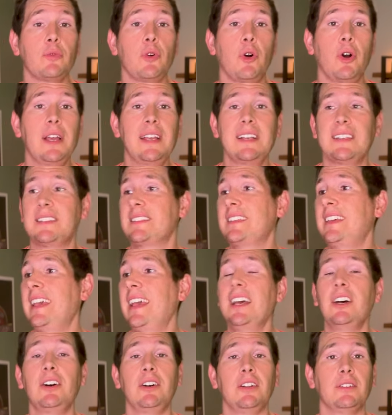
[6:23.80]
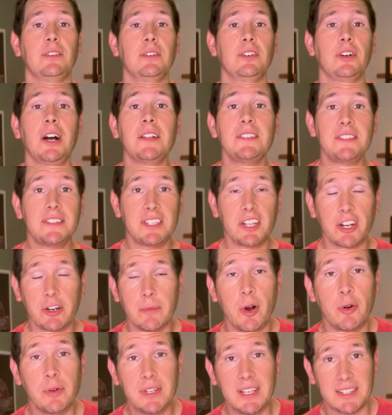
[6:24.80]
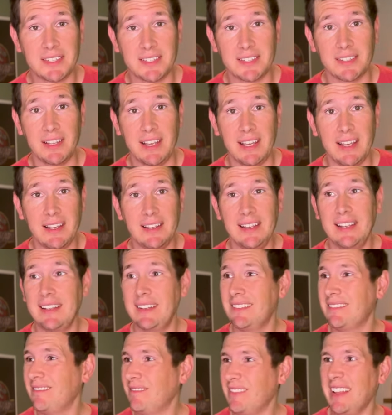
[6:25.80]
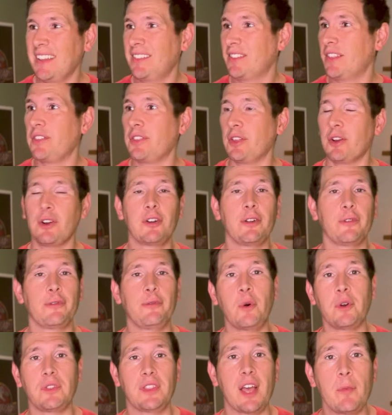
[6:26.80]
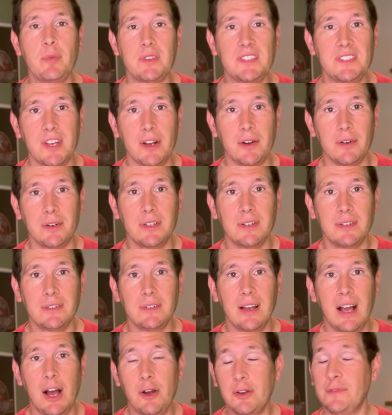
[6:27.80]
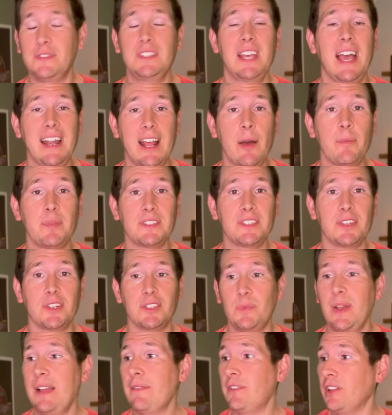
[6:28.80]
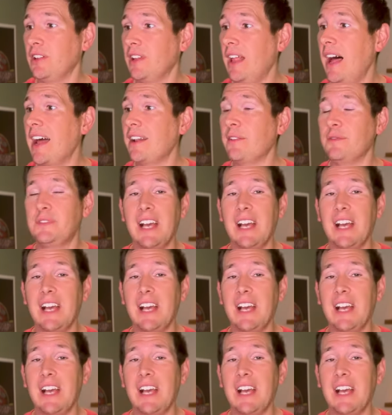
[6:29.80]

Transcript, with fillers: Roy is killed unceremoniously in like the third or fourth episode. Out of 10 episodes, we have a lot of